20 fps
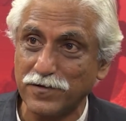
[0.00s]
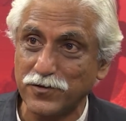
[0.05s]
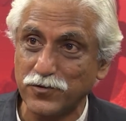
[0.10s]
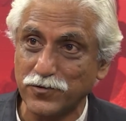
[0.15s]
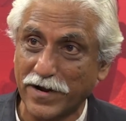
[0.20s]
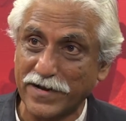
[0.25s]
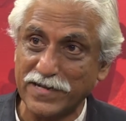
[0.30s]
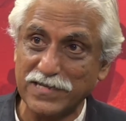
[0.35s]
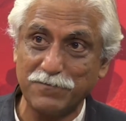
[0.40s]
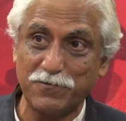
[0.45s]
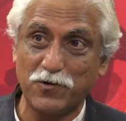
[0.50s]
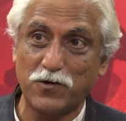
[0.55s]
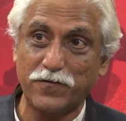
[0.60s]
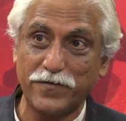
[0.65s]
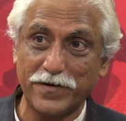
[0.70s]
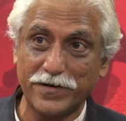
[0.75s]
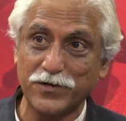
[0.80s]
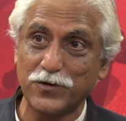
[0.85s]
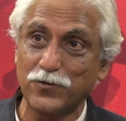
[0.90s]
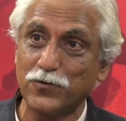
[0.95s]
You write them
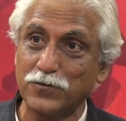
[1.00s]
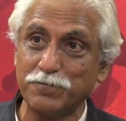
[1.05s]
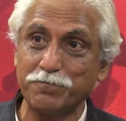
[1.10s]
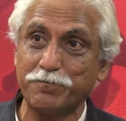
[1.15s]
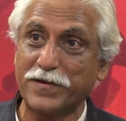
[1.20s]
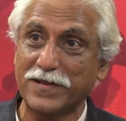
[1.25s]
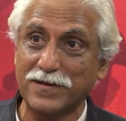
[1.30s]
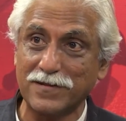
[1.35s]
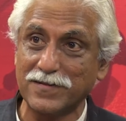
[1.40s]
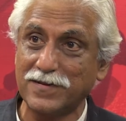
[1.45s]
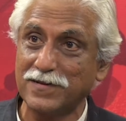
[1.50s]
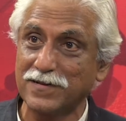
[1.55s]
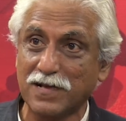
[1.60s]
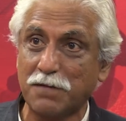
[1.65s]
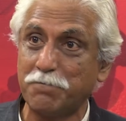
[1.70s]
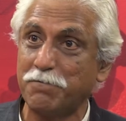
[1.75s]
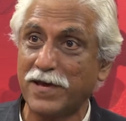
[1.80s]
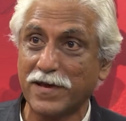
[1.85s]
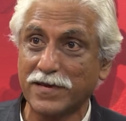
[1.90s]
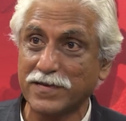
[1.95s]
off at your own peril. They'll
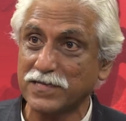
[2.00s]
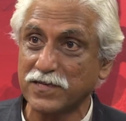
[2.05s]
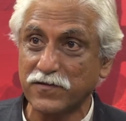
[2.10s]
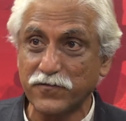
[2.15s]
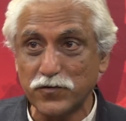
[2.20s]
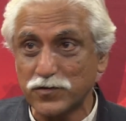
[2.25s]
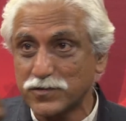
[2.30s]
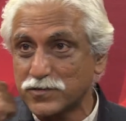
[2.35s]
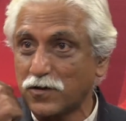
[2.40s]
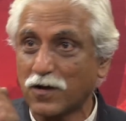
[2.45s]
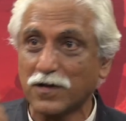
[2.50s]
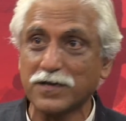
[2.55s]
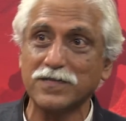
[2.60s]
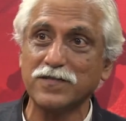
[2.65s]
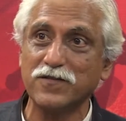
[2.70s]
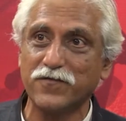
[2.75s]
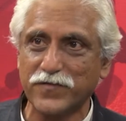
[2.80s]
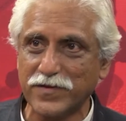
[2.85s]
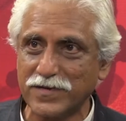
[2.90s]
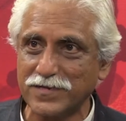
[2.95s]
come back and give you a sock in
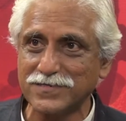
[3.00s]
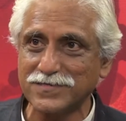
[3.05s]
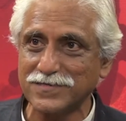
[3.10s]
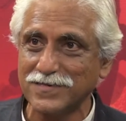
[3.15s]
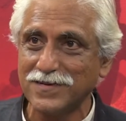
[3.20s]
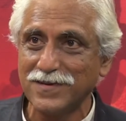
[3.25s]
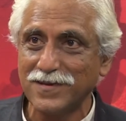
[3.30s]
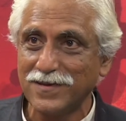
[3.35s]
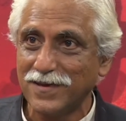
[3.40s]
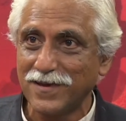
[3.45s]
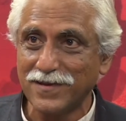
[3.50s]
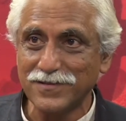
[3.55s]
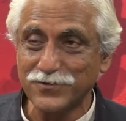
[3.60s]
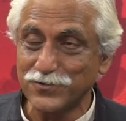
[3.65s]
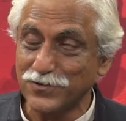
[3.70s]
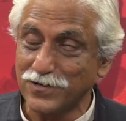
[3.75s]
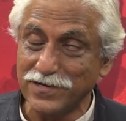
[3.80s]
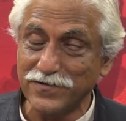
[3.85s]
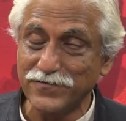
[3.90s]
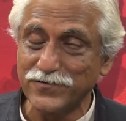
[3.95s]
the face
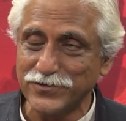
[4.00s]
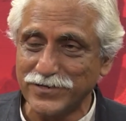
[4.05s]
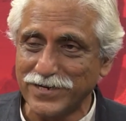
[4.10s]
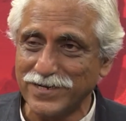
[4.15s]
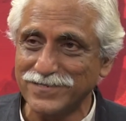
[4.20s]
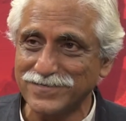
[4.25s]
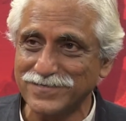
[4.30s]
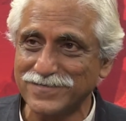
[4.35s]
and leave you dazed.